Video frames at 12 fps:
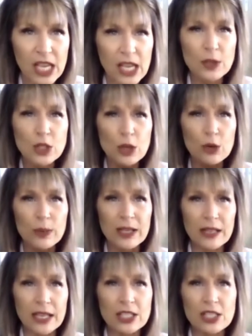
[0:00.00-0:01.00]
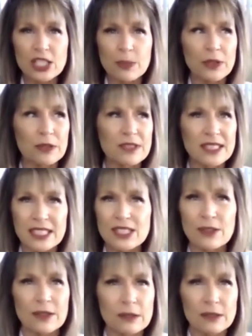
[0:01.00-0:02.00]
It was her mm-hmm. relationship with her
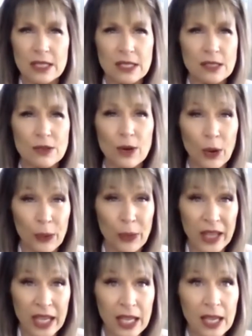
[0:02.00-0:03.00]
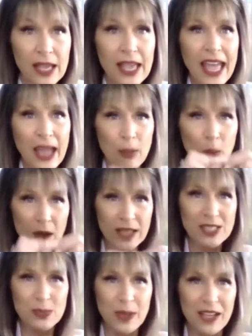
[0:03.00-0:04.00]
sister and her sister only. And
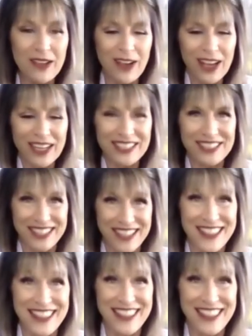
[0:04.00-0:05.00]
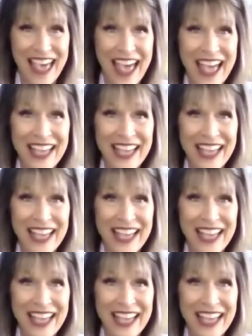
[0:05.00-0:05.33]
once we got it to that